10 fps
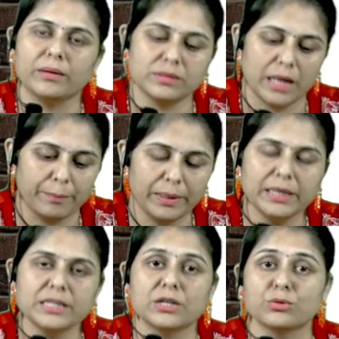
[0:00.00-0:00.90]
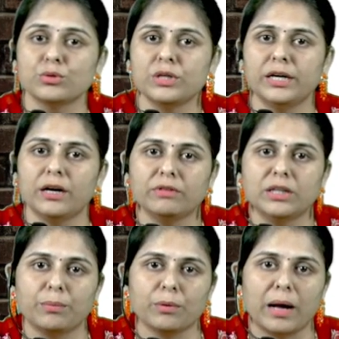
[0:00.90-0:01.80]
sampling is associated with
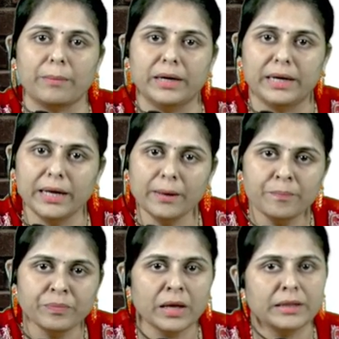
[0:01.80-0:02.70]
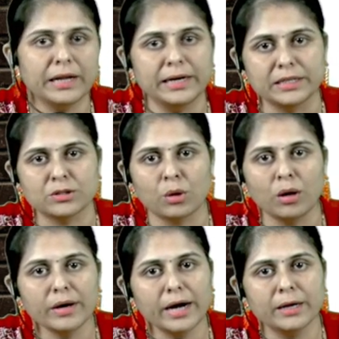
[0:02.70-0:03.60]
the probability, then it is
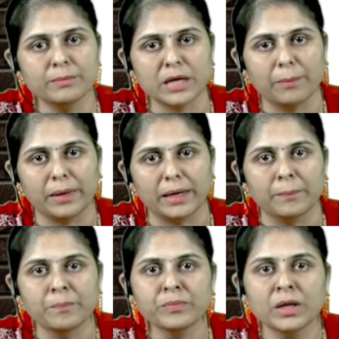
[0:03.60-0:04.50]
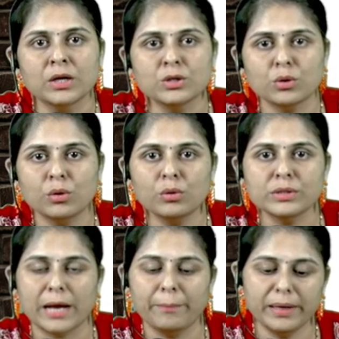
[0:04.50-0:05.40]
called random sampling. So
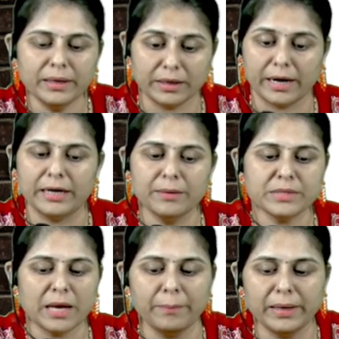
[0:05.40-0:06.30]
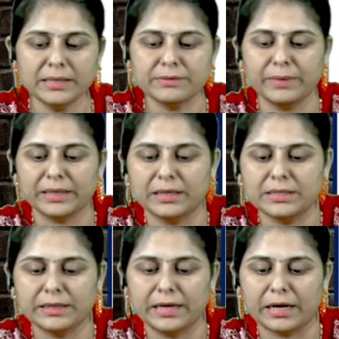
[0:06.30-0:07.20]
sampling, random sampling
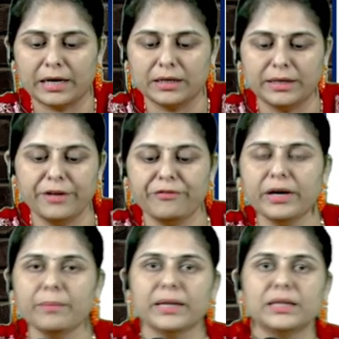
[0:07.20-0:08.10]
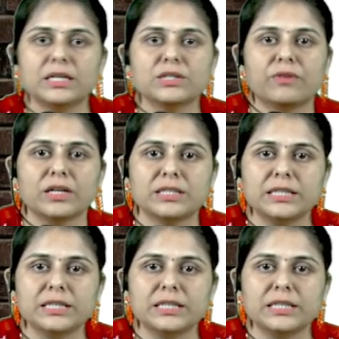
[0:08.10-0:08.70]
methods, there are different methods. First